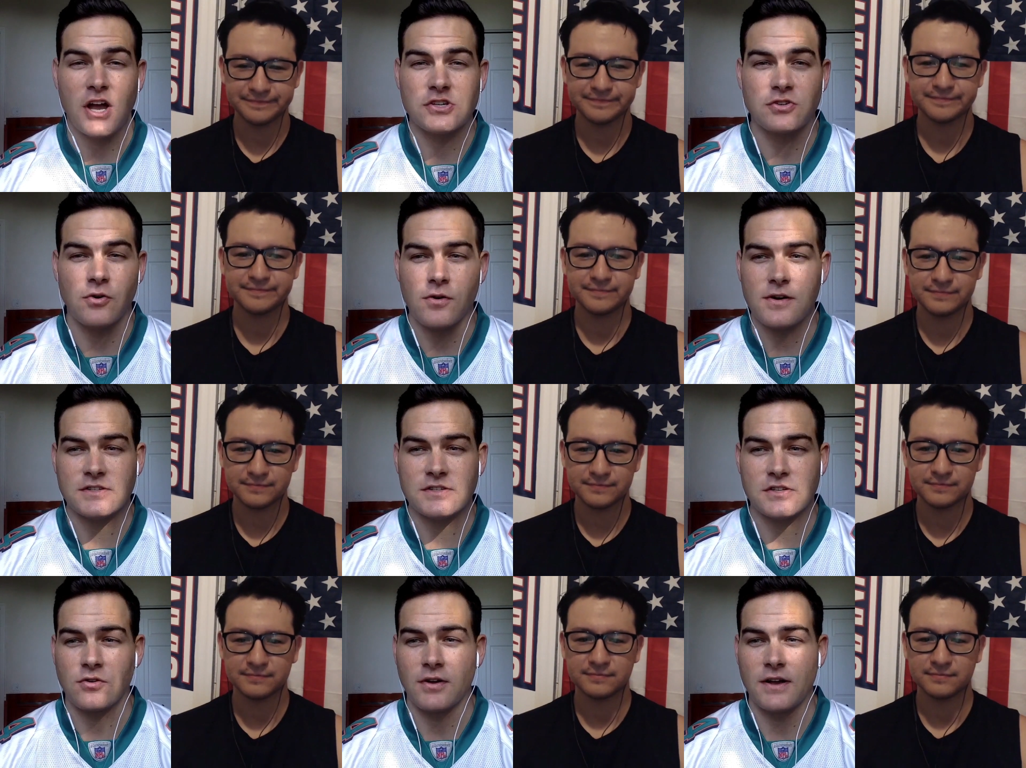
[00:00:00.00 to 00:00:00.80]
Speaker 1: Josh Gordon
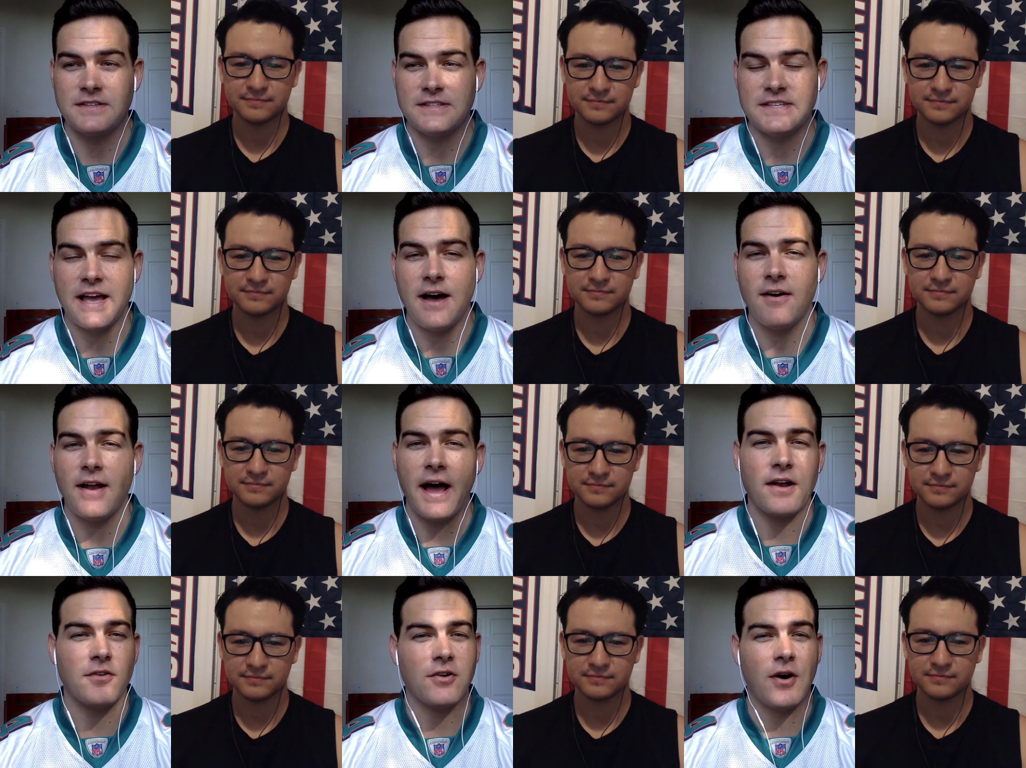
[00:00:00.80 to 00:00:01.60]
is a crazy
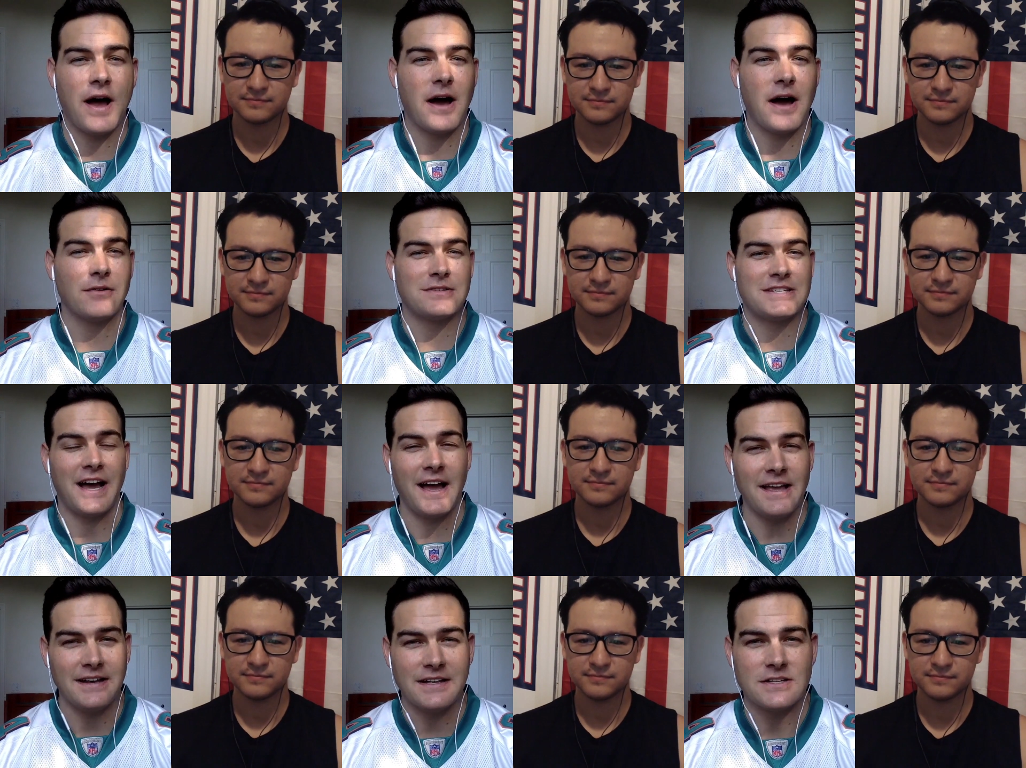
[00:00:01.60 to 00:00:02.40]
talent, I don't know how
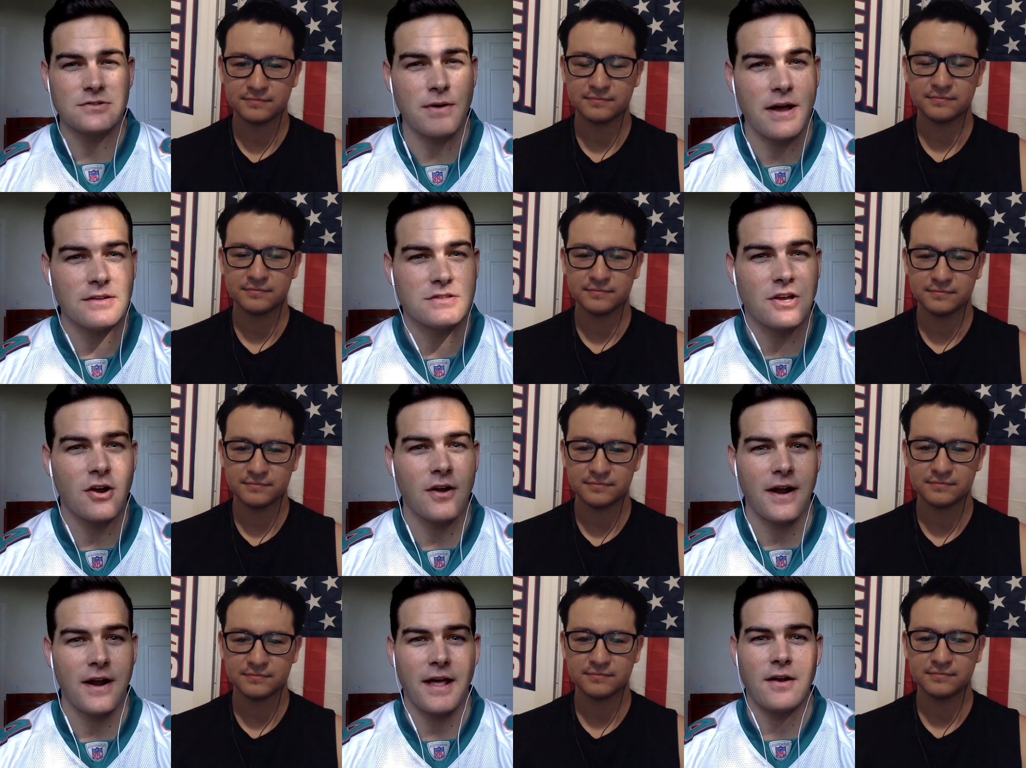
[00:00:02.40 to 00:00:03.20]
tight his routes
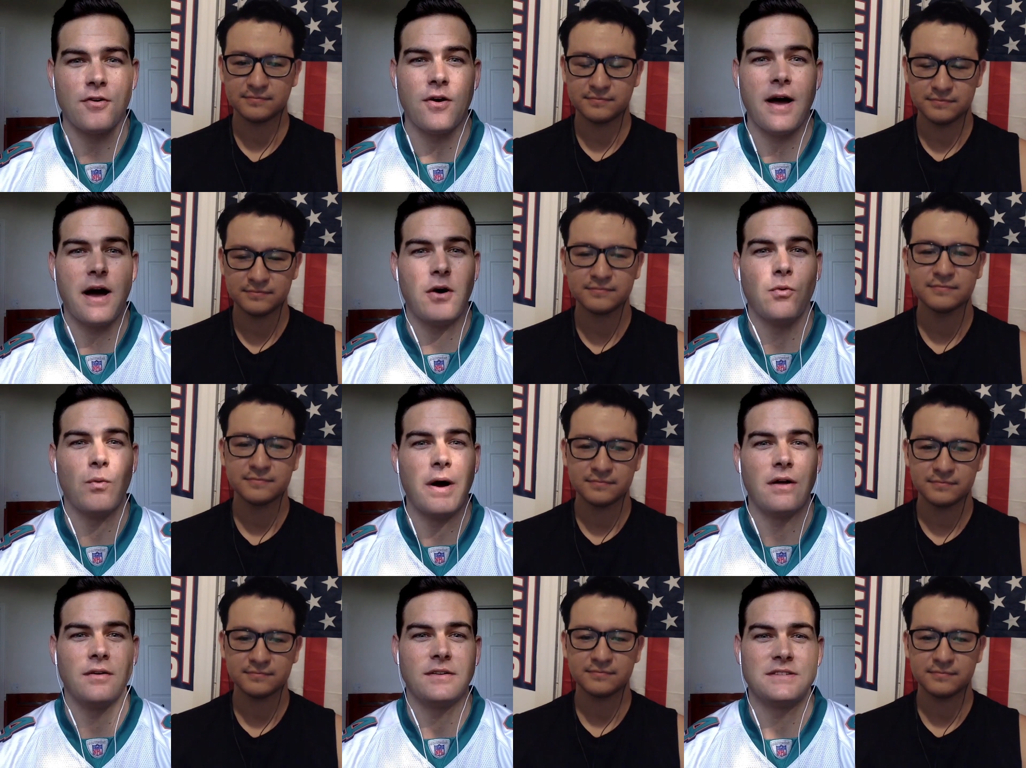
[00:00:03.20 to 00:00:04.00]
are, and I don't know how
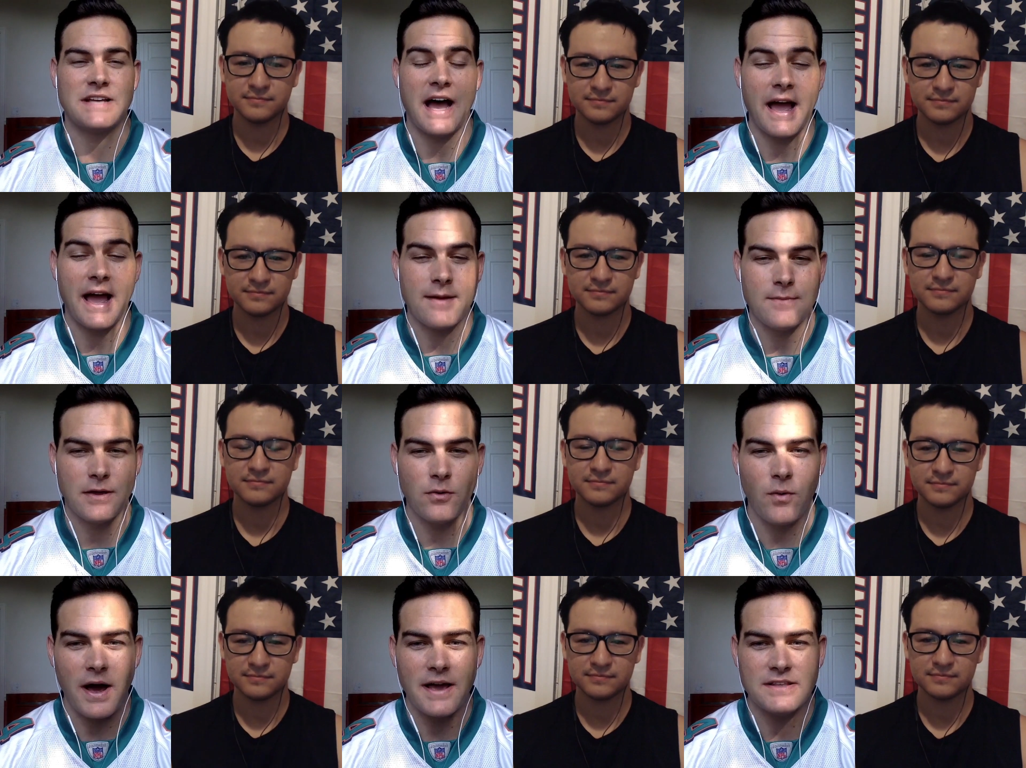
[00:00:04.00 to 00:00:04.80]
well
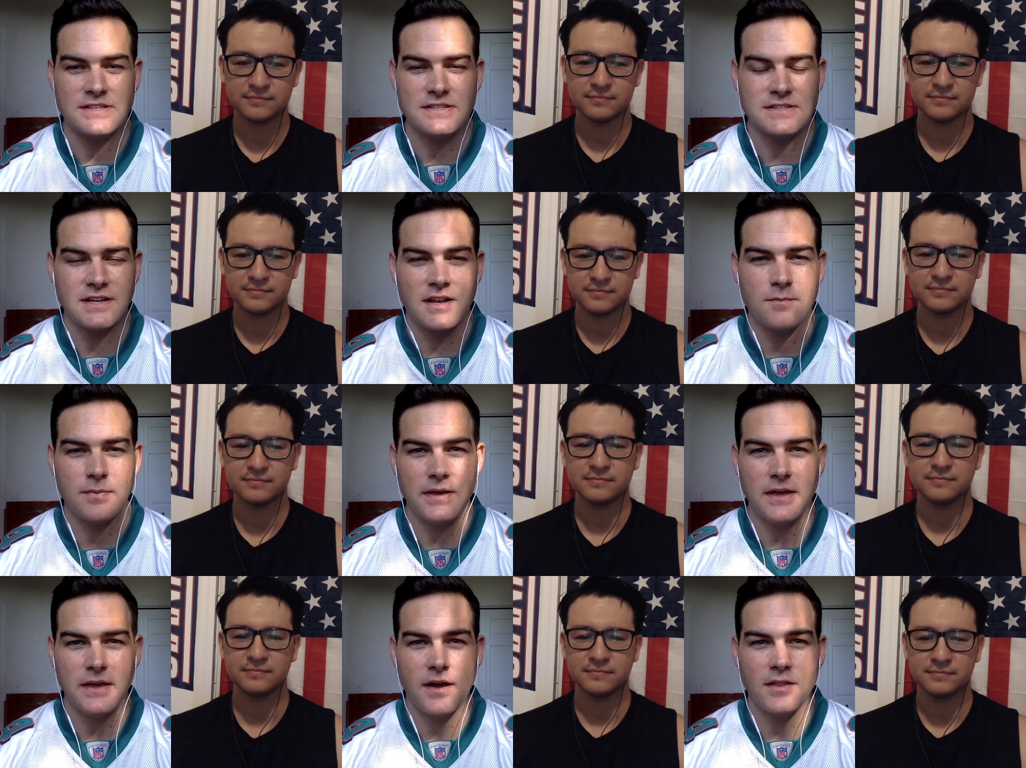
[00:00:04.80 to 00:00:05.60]
timing-wise he's going to
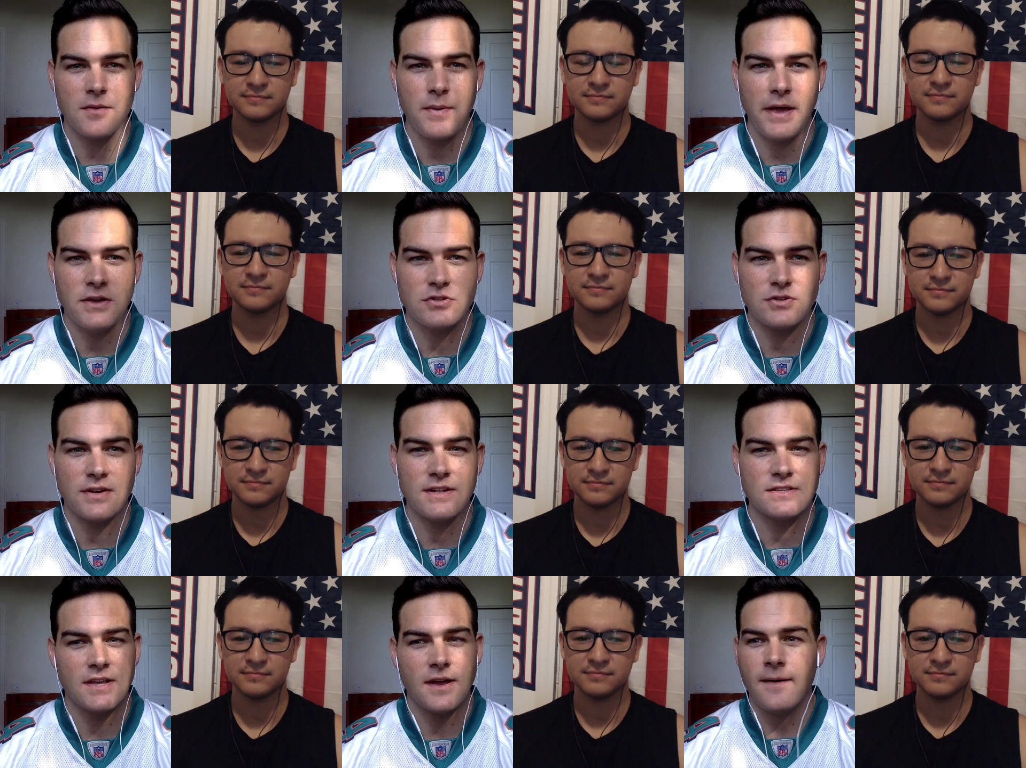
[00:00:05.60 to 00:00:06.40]
be on the
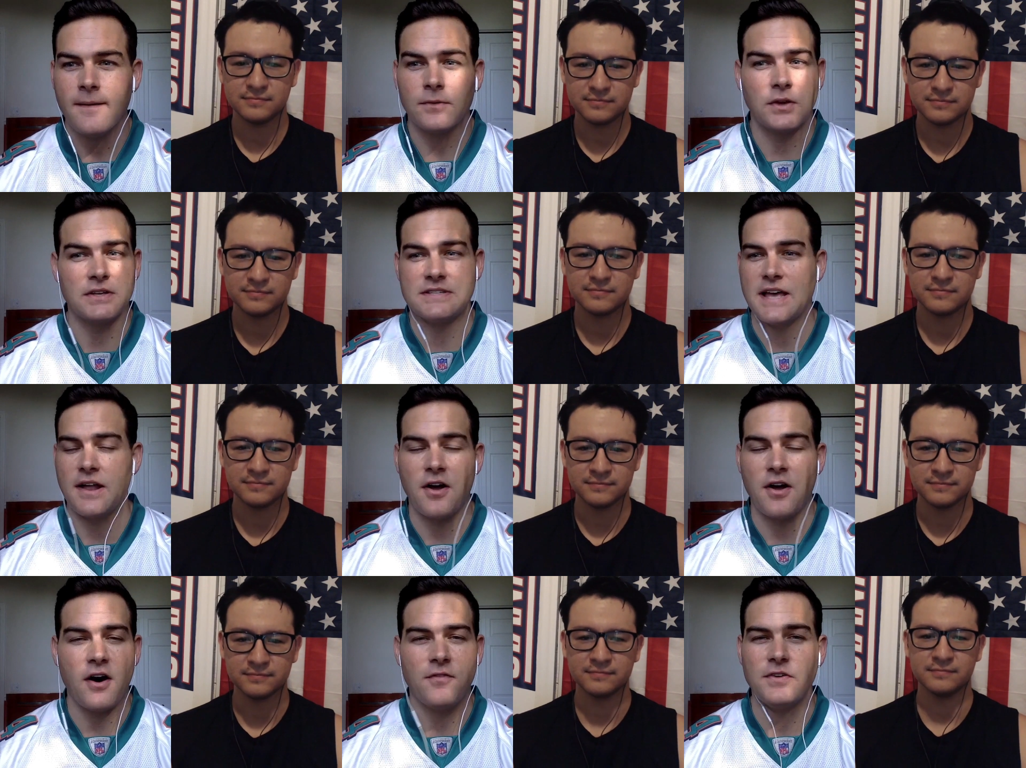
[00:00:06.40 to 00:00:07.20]
Patriots because
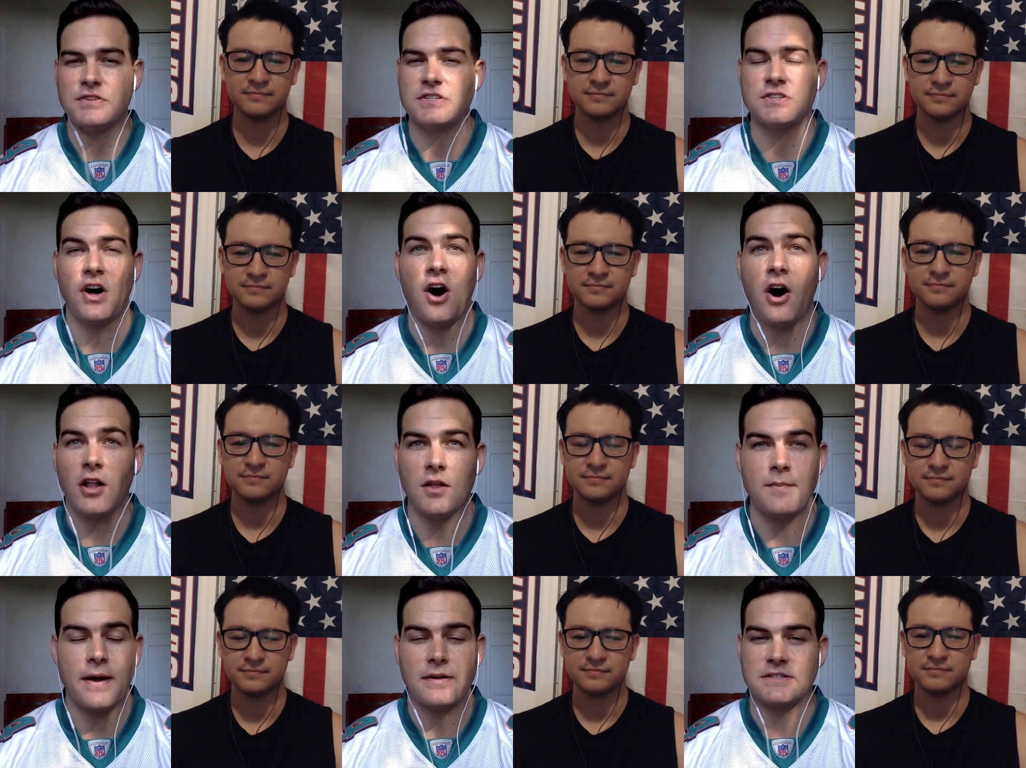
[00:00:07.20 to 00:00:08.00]
that mm-hmm. offense is
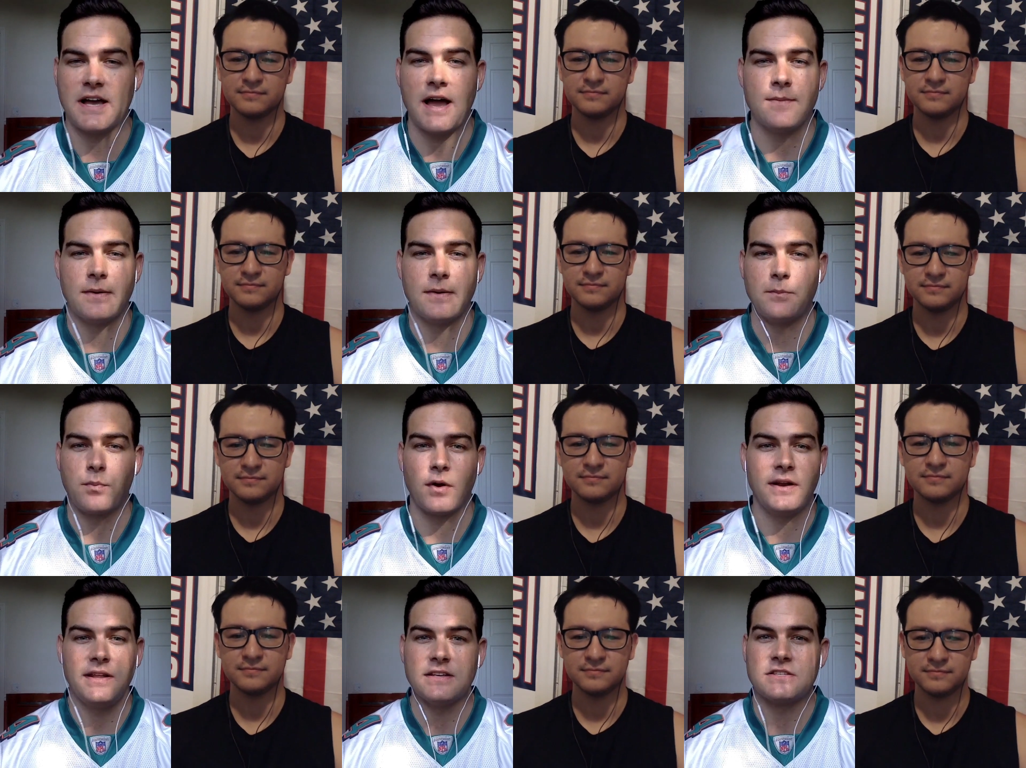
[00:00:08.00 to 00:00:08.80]
all about timing.
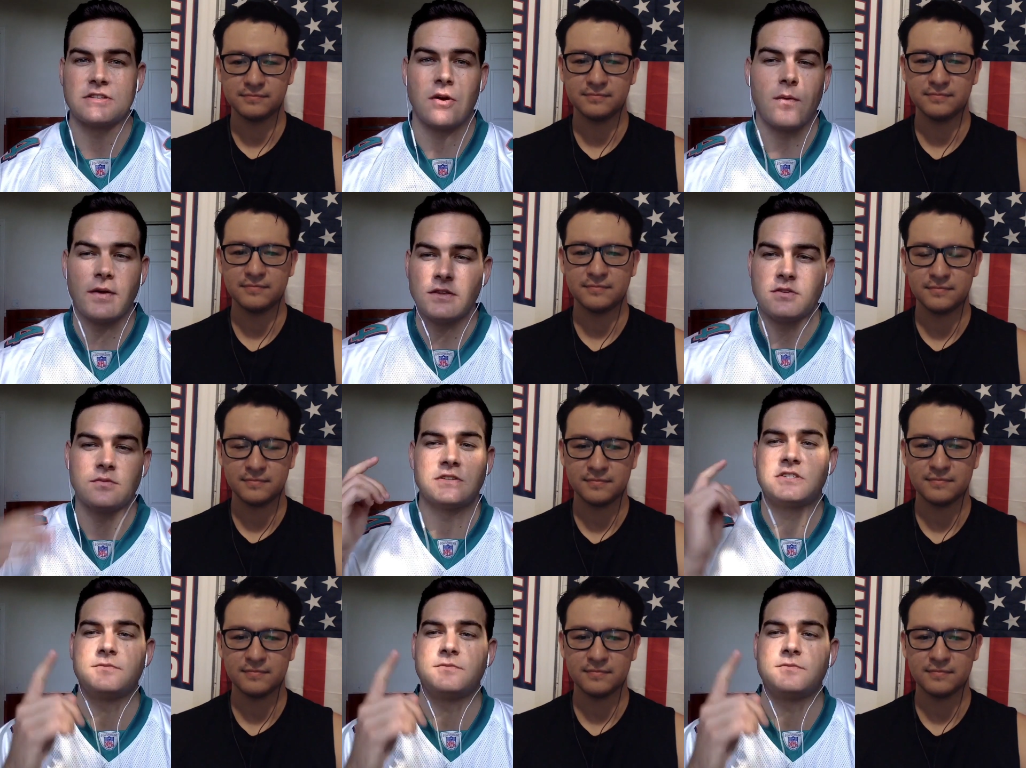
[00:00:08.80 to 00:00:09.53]
Brady is throwing to a